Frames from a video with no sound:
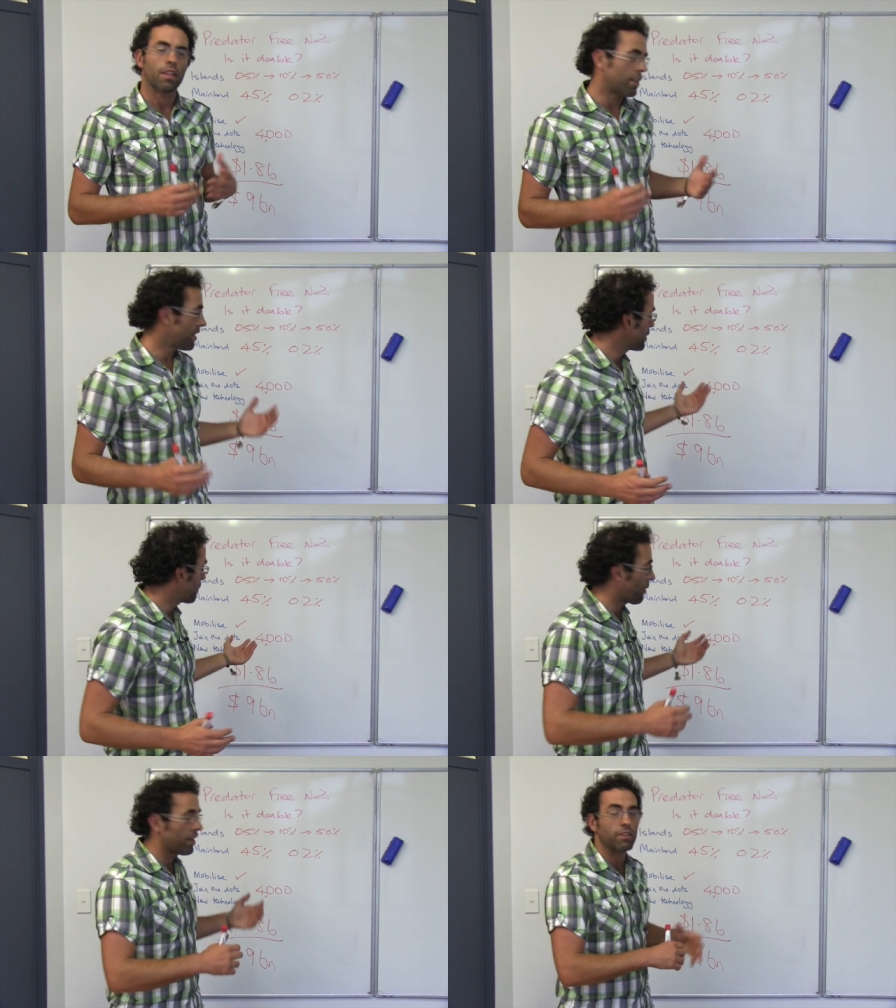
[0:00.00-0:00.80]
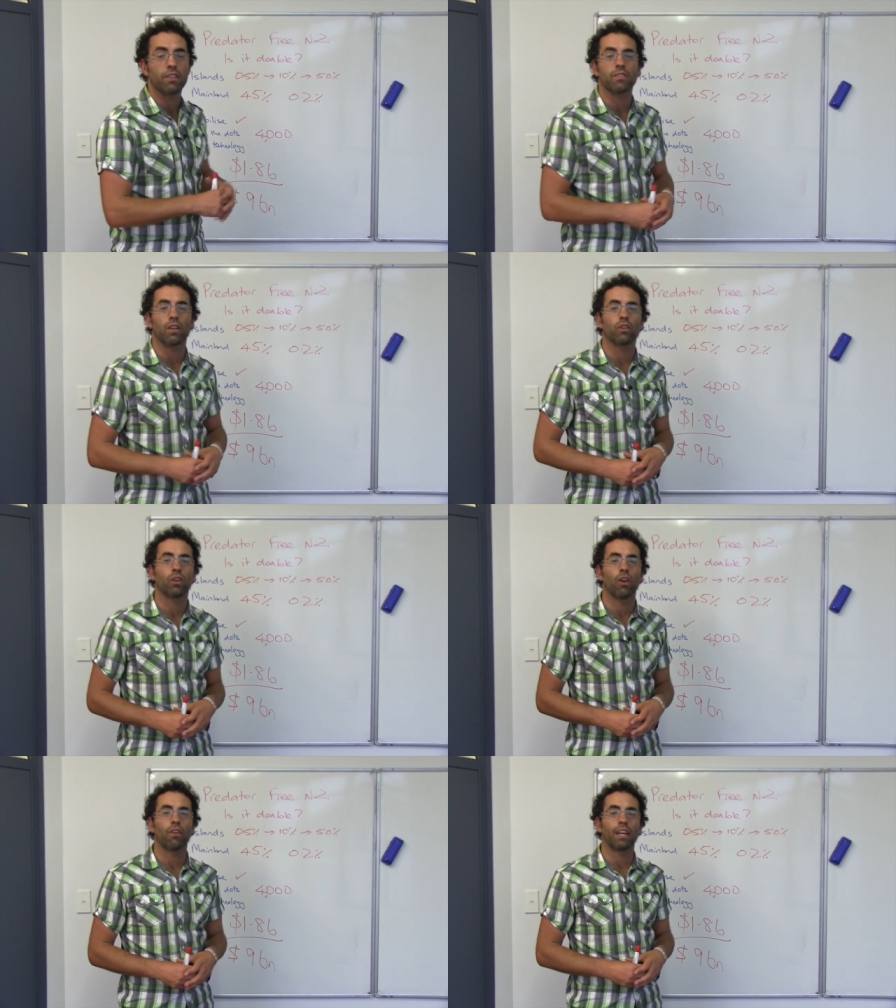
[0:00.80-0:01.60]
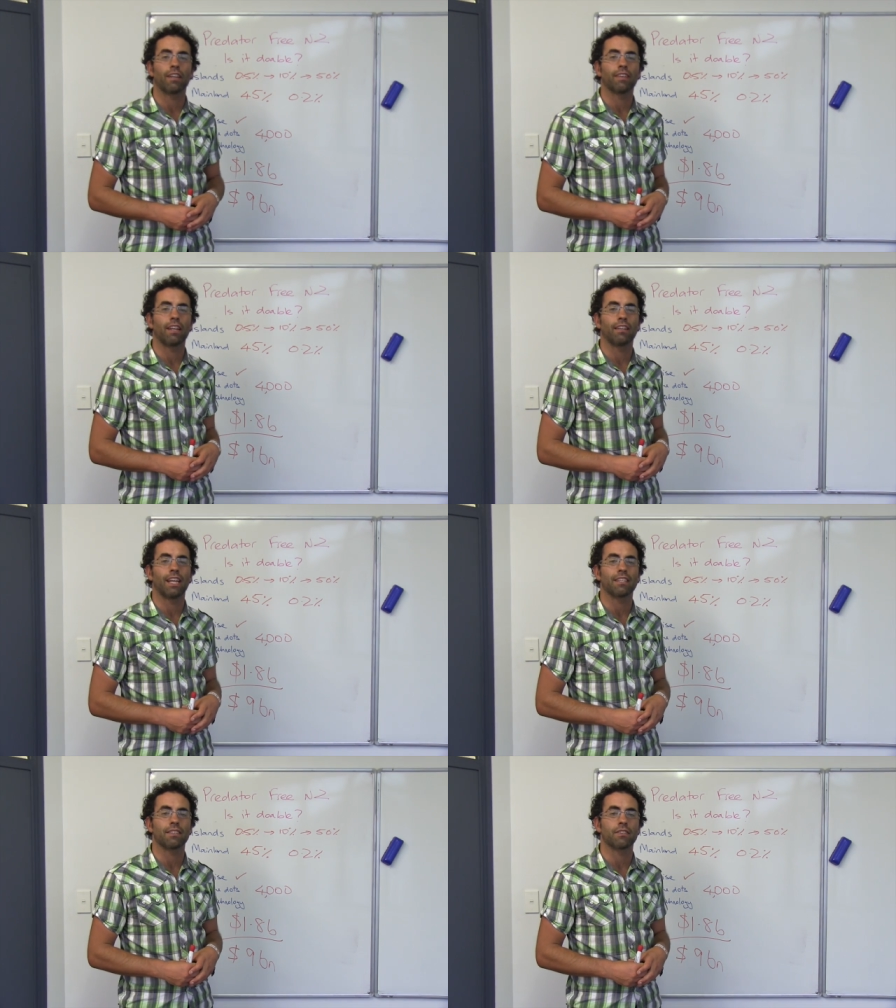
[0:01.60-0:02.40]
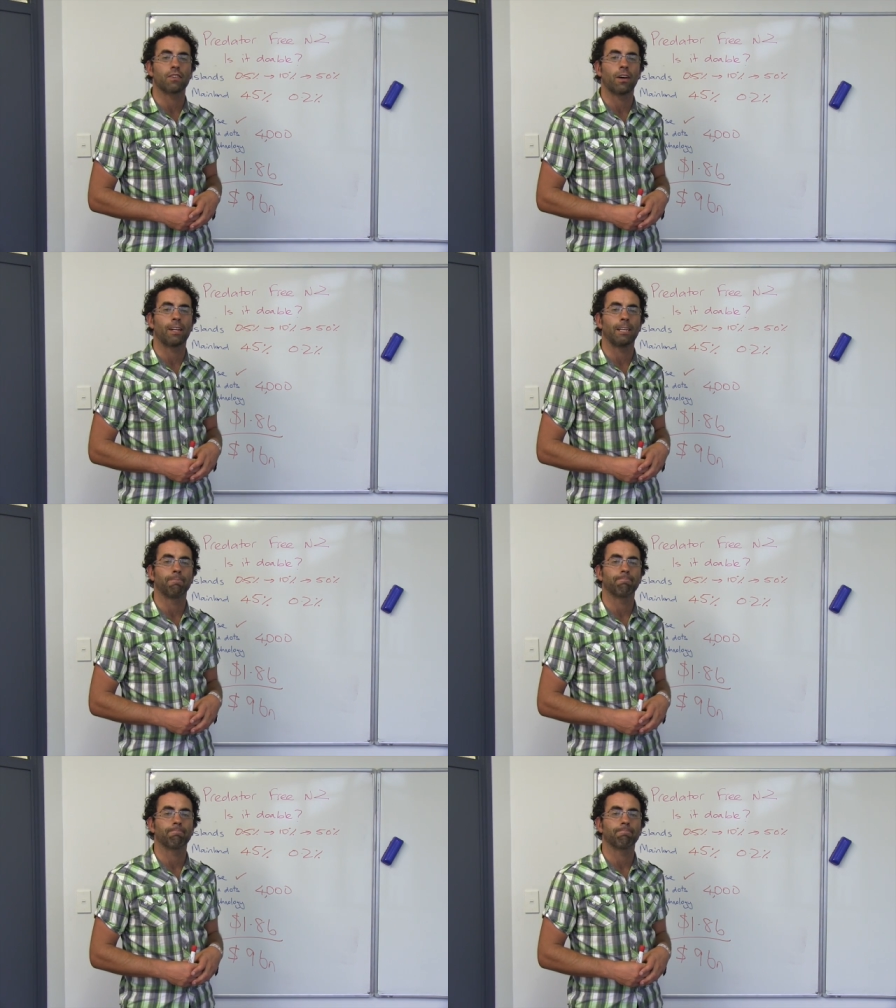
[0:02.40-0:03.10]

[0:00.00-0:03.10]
that these predators incur in our day-to-day society.